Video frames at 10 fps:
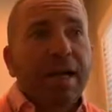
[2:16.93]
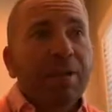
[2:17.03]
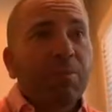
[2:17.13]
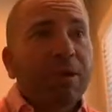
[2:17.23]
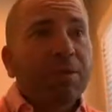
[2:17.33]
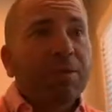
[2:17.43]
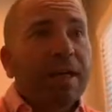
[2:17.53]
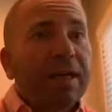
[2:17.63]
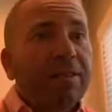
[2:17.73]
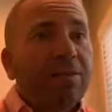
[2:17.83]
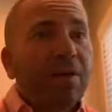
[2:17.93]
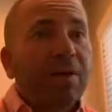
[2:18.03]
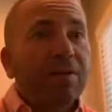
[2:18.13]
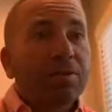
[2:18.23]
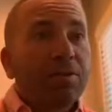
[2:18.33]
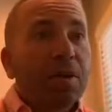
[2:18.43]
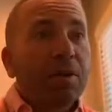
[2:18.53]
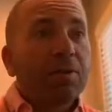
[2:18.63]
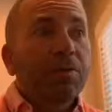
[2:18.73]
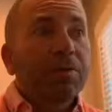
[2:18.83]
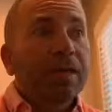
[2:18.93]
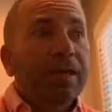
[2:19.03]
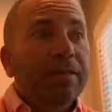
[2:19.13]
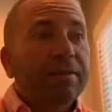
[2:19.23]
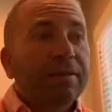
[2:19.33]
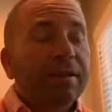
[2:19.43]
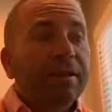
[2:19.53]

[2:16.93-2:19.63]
I want you guys all to know that,